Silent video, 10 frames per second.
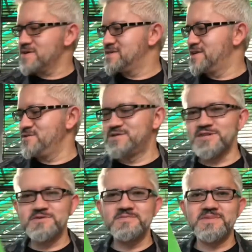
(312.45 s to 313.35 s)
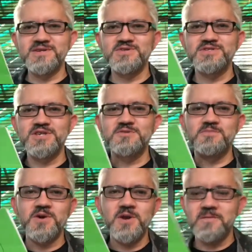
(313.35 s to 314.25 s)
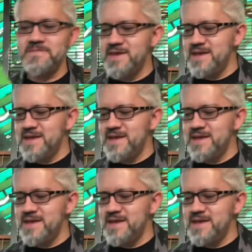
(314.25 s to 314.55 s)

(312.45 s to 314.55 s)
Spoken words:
Sergio version 6.0.